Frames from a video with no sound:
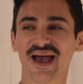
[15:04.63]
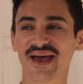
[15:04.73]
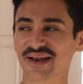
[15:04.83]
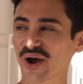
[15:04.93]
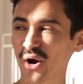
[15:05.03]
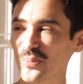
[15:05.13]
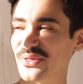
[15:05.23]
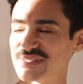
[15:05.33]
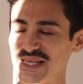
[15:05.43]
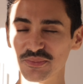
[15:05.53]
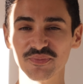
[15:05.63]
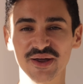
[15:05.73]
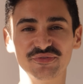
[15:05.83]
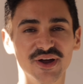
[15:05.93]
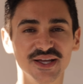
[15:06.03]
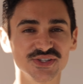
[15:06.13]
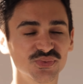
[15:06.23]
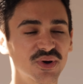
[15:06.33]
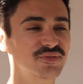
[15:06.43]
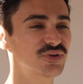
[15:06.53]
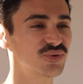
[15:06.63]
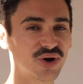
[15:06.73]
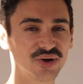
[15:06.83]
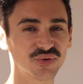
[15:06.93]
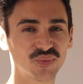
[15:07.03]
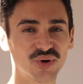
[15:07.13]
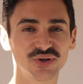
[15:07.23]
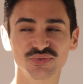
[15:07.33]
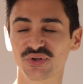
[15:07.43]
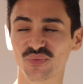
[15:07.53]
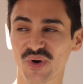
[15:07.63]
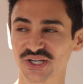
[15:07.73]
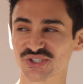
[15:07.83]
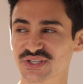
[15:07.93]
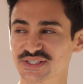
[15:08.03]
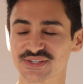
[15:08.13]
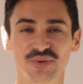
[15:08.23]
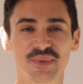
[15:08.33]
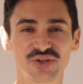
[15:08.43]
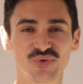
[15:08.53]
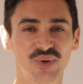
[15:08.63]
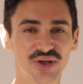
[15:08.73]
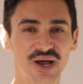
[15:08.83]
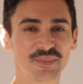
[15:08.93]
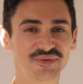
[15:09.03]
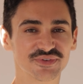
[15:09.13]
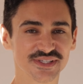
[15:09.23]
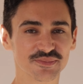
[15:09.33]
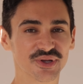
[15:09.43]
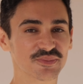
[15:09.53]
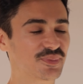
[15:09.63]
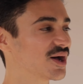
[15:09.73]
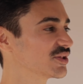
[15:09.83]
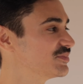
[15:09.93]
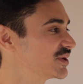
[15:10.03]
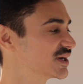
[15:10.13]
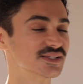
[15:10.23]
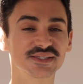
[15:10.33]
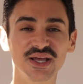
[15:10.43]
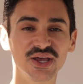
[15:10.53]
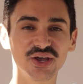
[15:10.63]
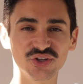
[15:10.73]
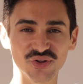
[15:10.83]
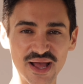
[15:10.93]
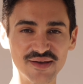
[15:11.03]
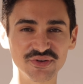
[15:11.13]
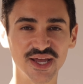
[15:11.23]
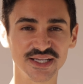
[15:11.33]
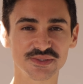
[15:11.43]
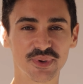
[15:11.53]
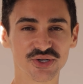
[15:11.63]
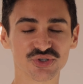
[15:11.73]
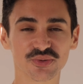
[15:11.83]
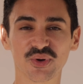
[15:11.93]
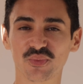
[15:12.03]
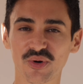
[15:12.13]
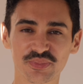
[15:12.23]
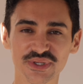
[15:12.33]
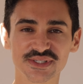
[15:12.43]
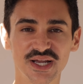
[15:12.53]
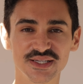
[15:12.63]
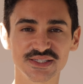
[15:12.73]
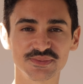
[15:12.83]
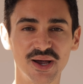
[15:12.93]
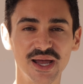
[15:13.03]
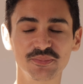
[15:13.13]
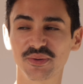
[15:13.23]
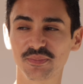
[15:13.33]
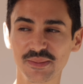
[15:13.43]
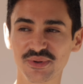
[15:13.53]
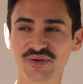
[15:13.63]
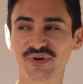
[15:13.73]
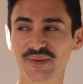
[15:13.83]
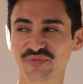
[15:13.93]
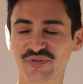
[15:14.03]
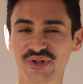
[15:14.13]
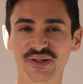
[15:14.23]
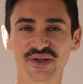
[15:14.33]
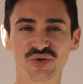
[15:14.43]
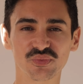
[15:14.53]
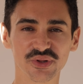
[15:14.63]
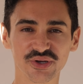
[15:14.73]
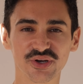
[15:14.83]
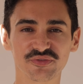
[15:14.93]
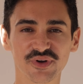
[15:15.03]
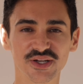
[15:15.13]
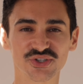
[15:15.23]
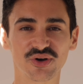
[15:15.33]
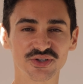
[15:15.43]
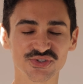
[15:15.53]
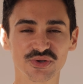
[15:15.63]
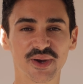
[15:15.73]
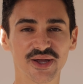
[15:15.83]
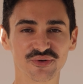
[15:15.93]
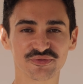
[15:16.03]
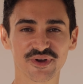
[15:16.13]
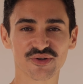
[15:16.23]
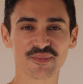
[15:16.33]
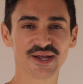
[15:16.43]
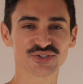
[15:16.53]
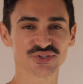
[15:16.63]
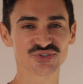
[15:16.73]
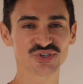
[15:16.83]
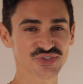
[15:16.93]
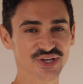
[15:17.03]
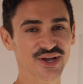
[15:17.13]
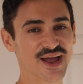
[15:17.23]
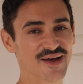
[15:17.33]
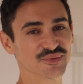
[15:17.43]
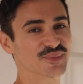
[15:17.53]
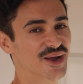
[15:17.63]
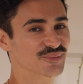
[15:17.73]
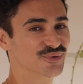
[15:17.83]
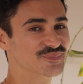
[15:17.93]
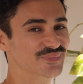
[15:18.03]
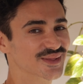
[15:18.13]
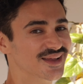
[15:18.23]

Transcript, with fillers: And I hope that some of my friends, wherever you are in the world, when you watch this, it'll make you want to come and visit me in Bali because you'll have a guest bedroom. It won't be as nice as mine, but maybe if I'm feeling like a really good friend, I'll also buy you a feather mattress just like I have in my room.